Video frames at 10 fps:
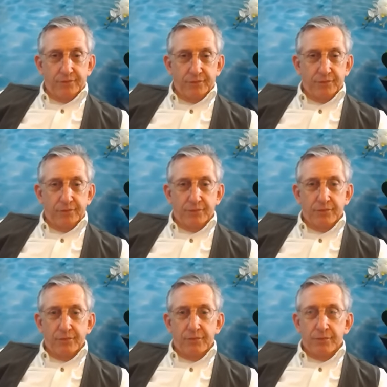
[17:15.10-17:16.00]

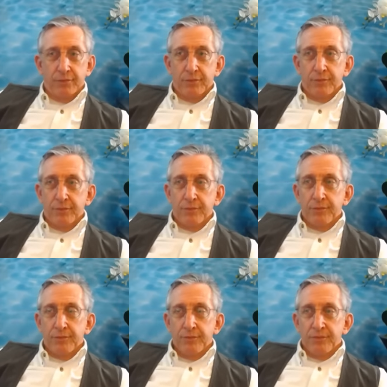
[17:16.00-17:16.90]

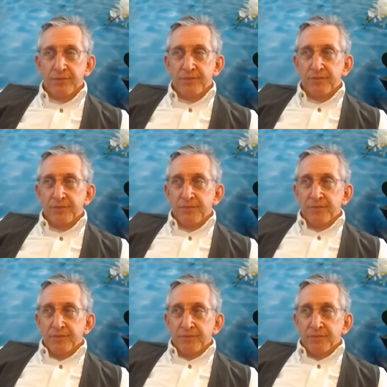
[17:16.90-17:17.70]
Nothing is said.